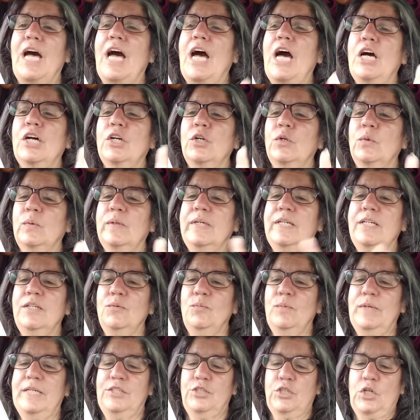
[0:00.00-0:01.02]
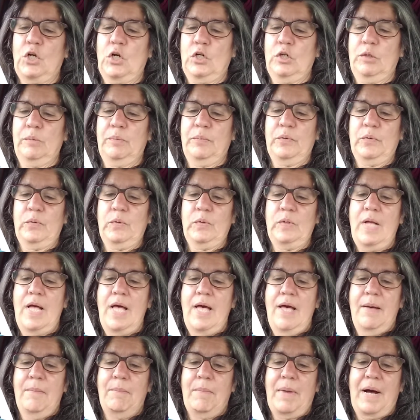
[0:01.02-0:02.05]
A Green Witch Herbal
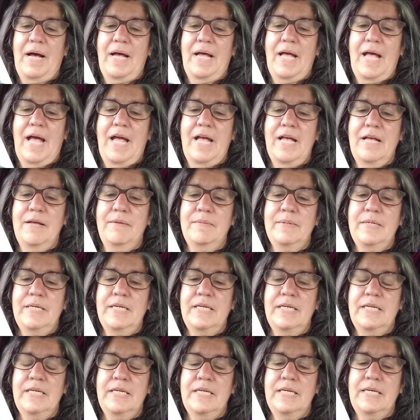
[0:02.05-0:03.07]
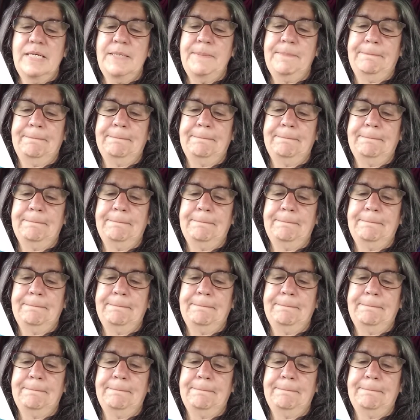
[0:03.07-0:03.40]
by Amy